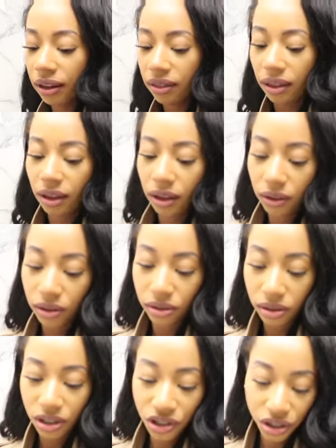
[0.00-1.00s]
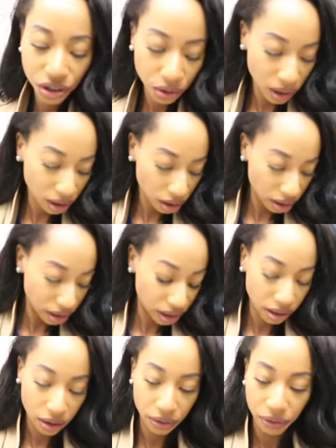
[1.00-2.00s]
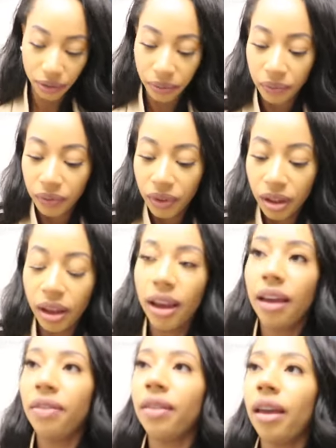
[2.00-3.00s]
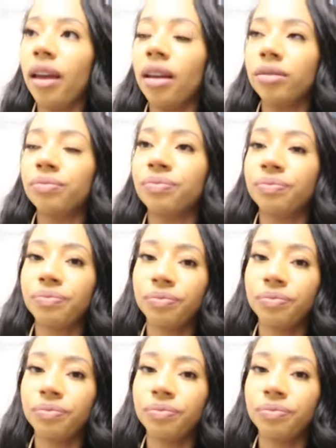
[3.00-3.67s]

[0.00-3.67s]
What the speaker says: And then, Lusia, do you want all this stuff? And then,